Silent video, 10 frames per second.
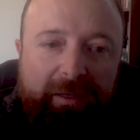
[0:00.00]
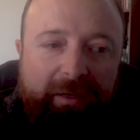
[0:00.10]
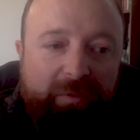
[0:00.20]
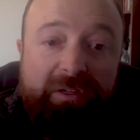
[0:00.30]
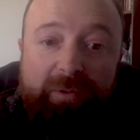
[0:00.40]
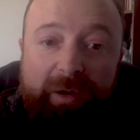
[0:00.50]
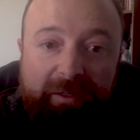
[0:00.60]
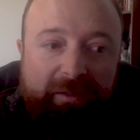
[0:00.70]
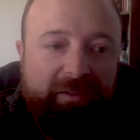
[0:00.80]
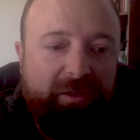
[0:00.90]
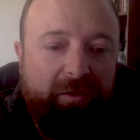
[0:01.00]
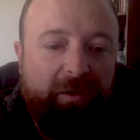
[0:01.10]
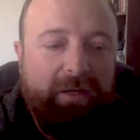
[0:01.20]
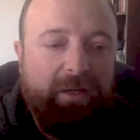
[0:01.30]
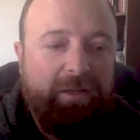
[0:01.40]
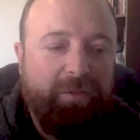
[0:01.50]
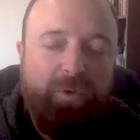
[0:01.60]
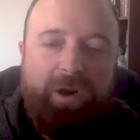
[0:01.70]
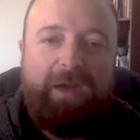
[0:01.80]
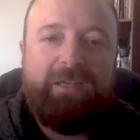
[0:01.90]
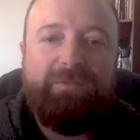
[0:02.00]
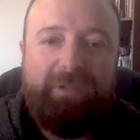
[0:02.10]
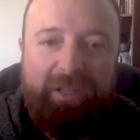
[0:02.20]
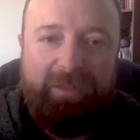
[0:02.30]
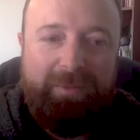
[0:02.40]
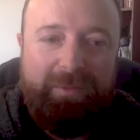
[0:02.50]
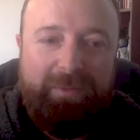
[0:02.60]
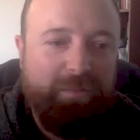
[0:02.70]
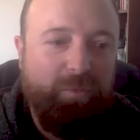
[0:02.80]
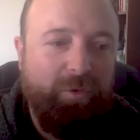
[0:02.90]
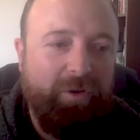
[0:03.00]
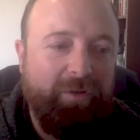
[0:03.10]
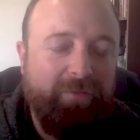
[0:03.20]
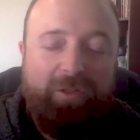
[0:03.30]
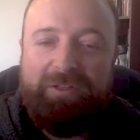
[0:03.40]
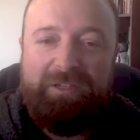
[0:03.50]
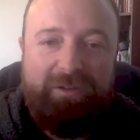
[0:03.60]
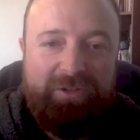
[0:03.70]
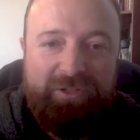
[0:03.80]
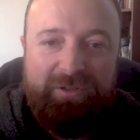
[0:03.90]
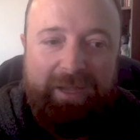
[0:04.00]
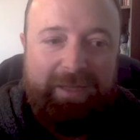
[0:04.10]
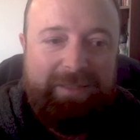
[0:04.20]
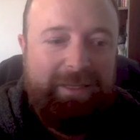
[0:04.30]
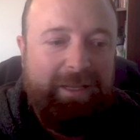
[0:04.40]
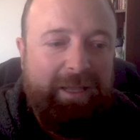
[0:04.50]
was erected. So the more active a club is, the more volunteers you get.